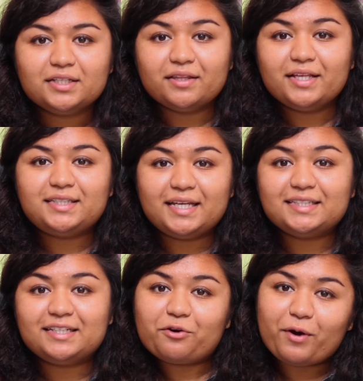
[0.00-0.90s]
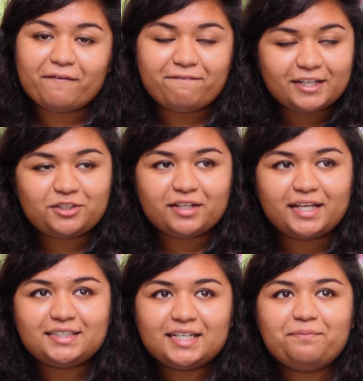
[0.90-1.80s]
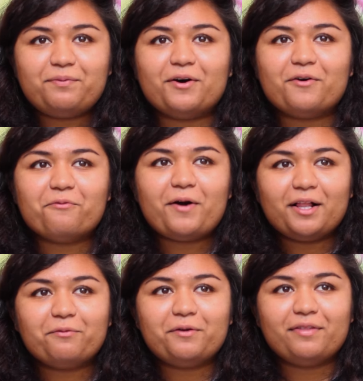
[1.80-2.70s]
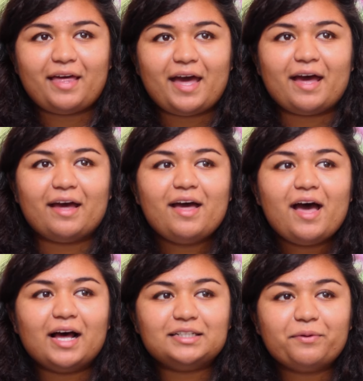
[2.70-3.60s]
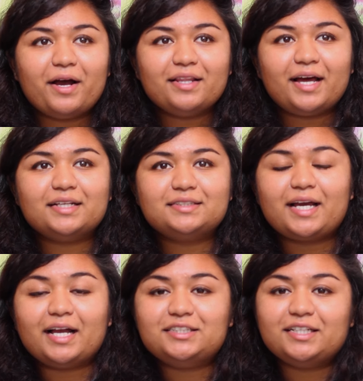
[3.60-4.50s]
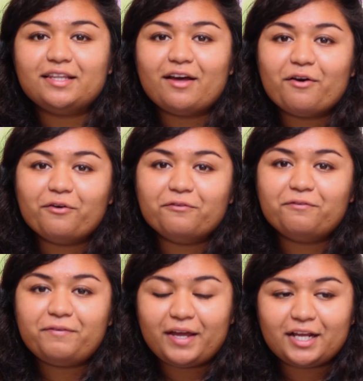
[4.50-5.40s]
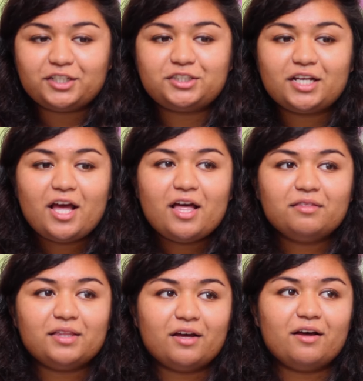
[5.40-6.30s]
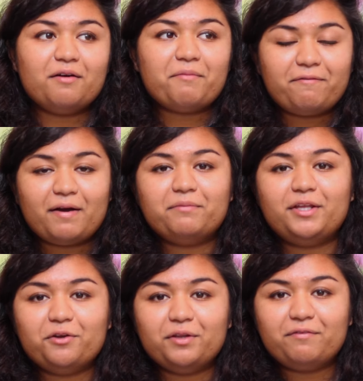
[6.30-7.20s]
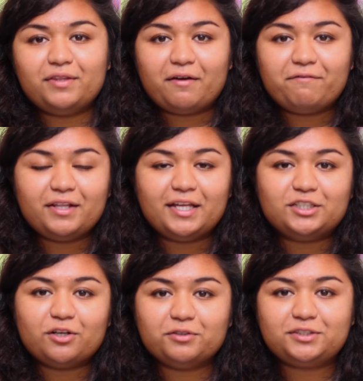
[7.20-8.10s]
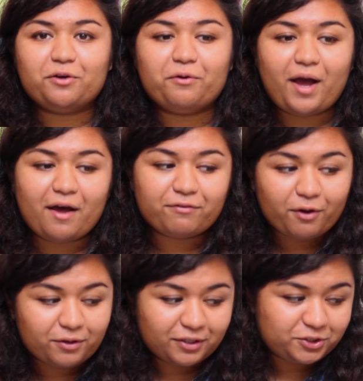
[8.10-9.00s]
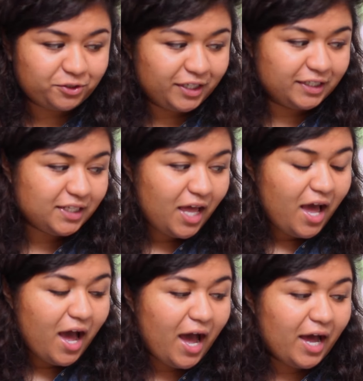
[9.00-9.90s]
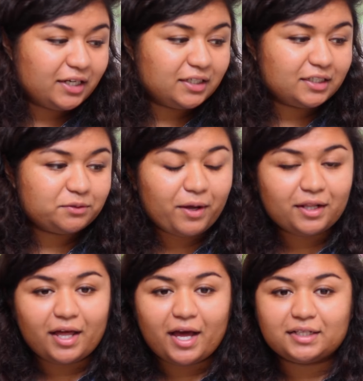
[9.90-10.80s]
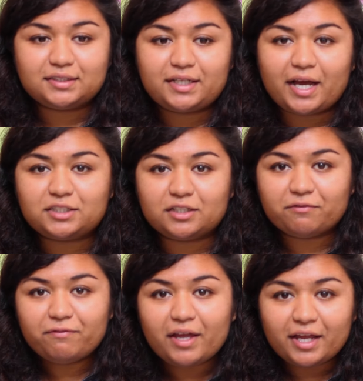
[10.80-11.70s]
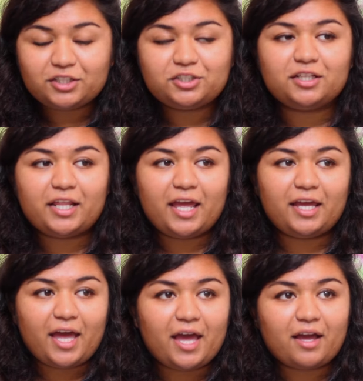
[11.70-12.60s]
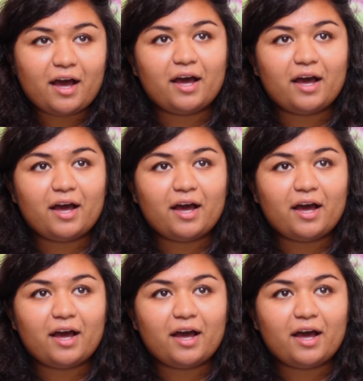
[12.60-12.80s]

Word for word: So this isn't quite fish related, but while we were there, as well as catching their own fish, the, my family who live in that village also have coconut trees and as well as catching fish, they get